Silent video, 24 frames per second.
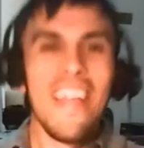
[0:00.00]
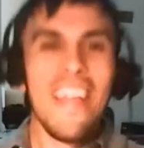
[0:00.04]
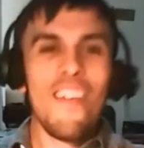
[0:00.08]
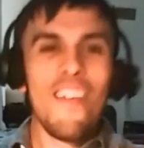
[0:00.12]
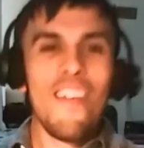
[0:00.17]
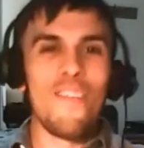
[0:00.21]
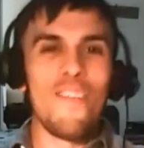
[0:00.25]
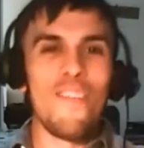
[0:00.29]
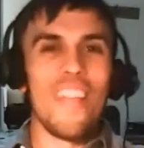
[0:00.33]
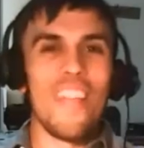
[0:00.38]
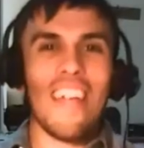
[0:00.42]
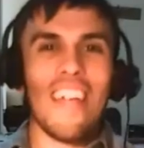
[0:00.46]

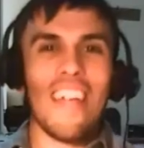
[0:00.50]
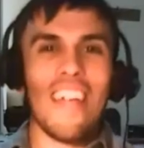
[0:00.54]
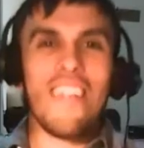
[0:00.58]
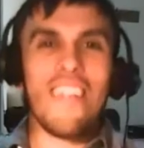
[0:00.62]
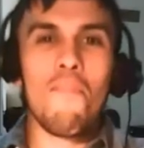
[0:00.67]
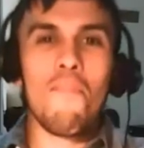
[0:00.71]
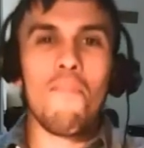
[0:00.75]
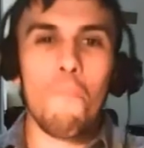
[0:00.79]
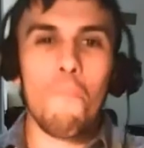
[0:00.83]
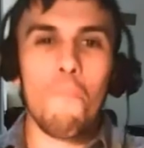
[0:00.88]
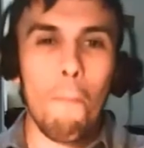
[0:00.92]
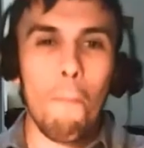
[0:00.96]
For like,
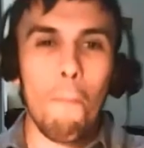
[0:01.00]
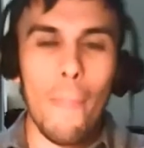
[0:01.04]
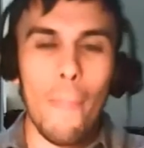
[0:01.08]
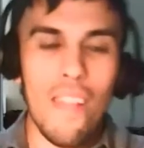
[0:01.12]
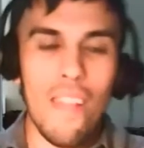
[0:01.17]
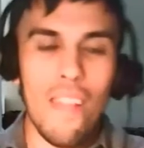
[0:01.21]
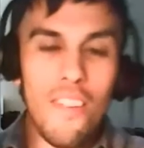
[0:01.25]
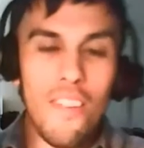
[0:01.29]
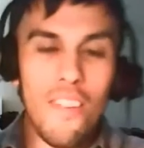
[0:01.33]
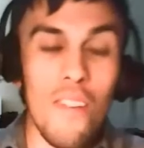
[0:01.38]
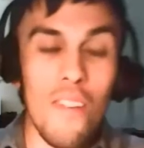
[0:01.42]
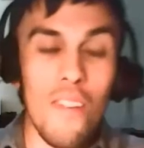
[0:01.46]

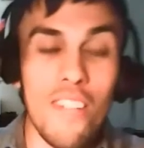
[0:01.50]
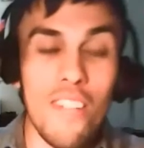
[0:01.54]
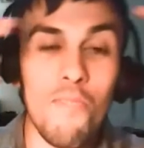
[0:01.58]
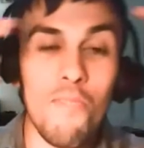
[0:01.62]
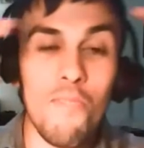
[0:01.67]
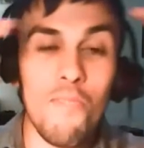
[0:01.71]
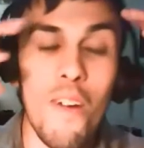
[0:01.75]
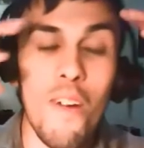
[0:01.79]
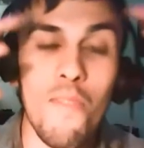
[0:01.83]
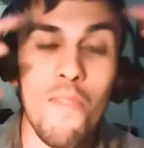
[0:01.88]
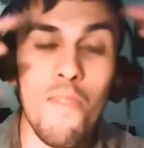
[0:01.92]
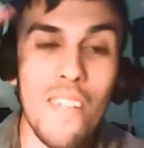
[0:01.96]
dude, I
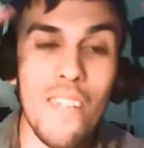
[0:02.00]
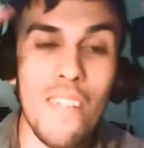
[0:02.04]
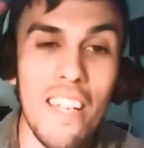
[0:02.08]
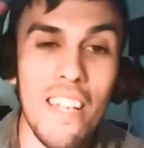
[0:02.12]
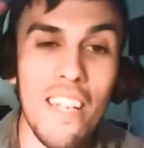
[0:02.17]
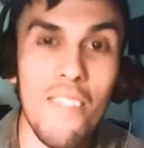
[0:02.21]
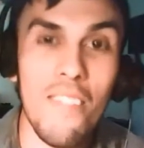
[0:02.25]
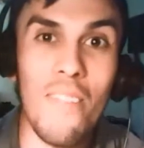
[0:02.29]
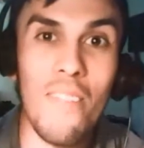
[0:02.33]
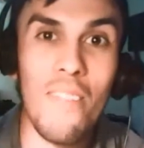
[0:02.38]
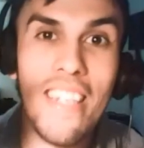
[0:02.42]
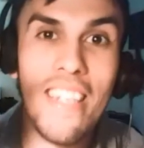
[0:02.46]
swear, for like
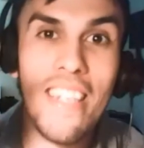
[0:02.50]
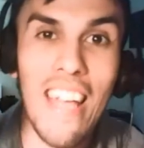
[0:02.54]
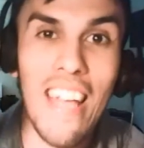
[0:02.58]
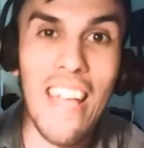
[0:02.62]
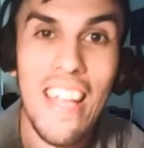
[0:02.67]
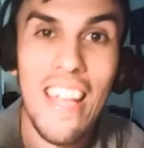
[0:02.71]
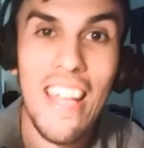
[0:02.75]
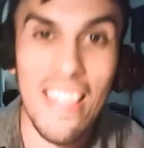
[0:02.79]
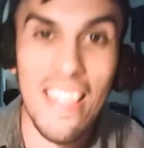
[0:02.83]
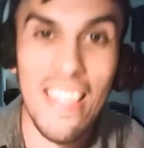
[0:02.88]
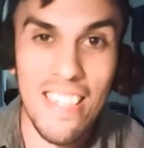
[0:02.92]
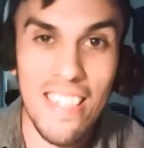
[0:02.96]
3
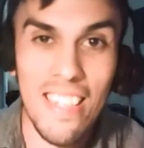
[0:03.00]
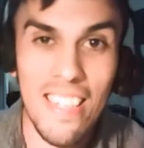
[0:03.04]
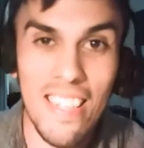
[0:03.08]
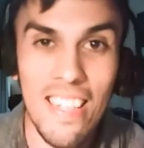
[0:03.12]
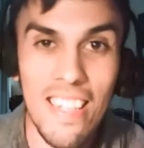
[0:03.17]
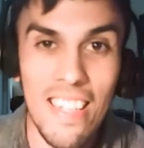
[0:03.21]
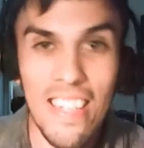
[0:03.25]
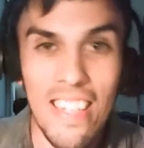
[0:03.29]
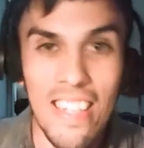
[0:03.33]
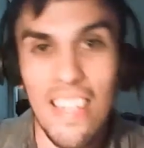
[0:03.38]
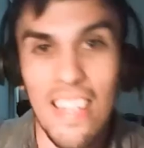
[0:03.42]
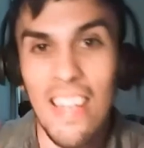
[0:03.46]
days,
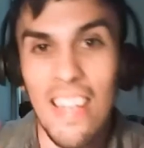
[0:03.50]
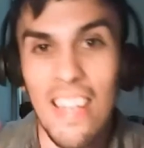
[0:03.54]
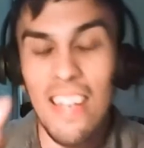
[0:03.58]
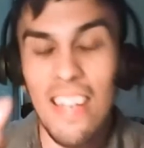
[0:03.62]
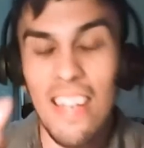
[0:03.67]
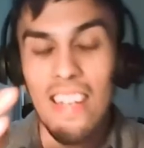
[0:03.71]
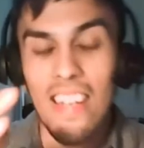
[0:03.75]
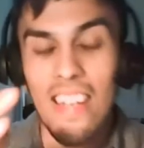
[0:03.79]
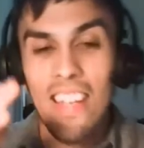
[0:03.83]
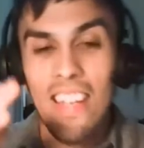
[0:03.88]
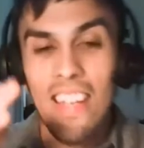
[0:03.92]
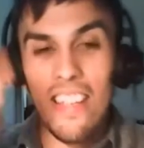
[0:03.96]

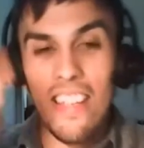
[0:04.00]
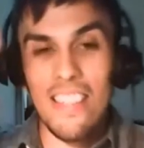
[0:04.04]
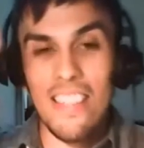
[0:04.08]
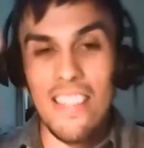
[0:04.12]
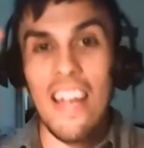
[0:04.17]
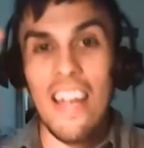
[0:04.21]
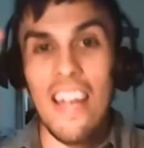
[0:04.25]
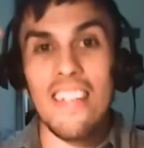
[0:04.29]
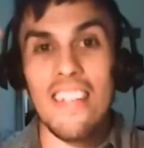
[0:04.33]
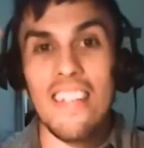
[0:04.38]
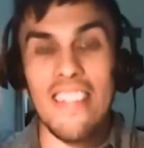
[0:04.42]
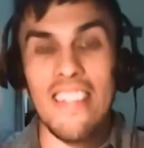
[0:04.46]
this
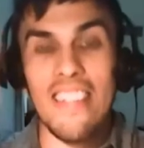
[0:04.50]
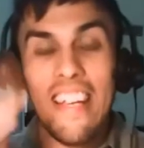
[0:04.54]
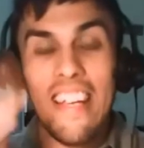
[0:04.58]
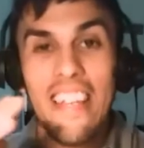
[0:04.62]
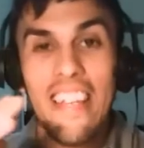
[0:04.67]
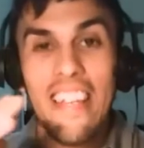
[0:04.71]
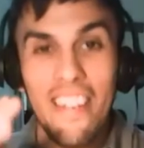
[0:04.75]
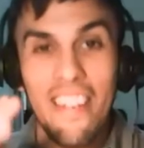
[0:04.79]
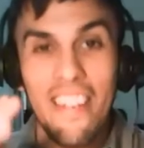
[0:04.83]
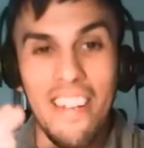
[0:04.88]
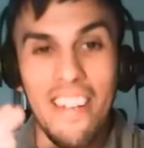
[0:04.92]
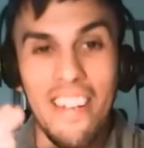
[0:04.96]
guy's
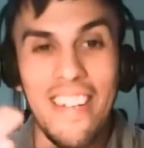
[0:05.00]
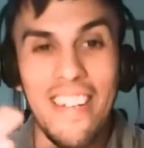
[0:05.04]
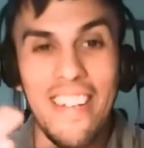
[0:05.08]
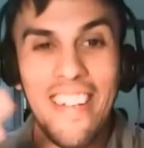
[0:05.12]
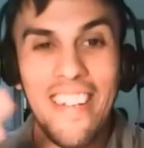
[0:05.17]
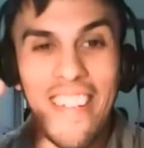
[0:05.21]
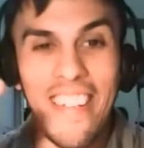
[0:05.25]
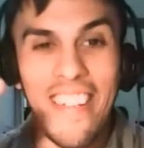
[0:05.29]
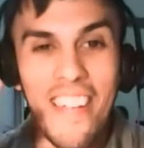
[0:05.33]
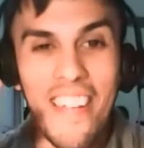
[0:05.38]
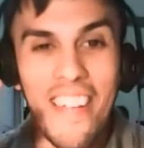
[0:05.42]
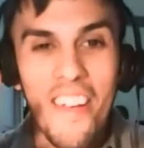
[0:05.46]
thinking
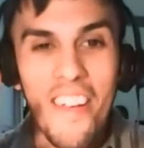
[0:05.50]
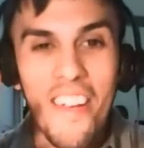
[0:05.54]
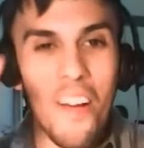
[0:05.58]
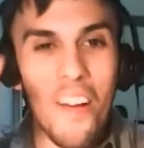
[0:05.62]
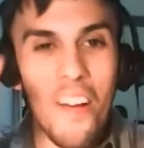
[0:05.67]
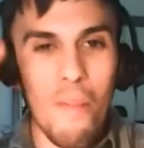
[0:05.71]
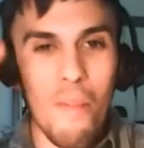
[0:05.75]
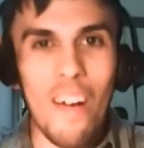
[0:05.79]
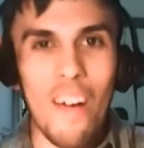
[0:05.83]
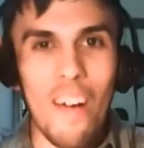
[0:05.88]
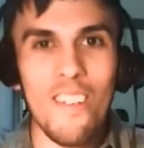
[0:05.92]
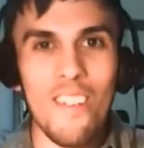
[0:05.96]

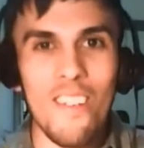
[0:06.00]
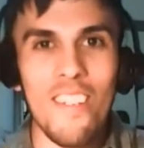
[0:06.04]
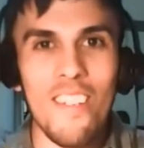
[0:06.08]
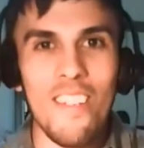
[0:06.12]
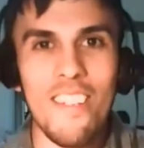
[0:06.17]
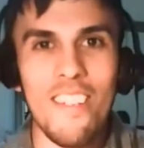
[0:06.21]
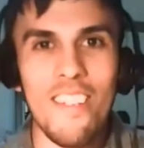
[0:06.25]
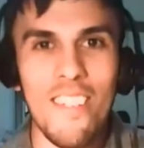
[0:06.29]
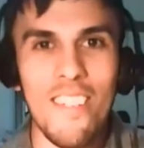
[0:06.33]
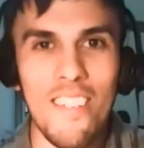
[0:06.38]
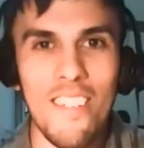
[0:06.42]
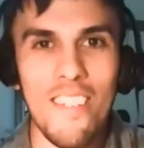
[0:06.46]
about
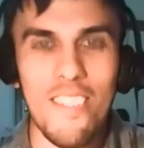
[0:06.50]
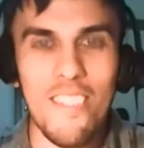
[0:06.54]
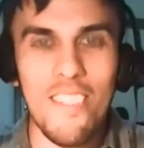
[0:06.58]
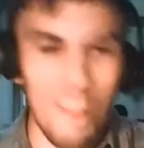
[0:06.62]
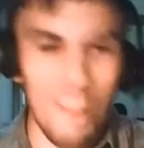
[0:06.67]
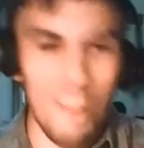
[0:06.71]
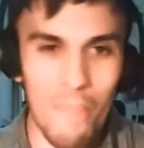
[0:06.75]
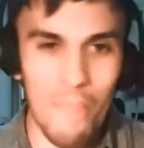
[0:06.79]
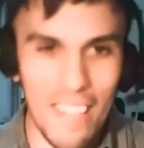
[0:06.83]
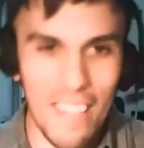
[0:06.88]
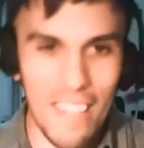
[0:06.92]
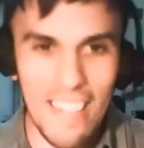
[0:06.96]

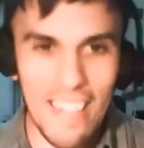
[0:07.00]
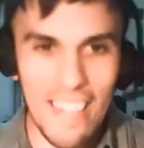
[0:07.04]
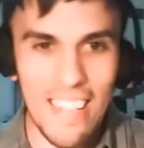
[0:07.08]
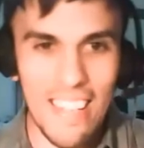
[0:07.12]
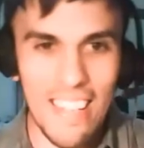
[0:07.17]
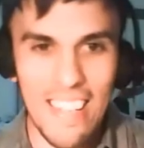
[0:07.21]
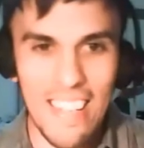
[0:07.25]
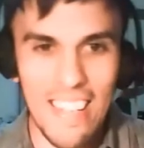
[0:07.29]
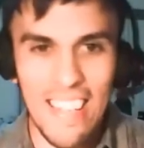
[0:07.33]
something.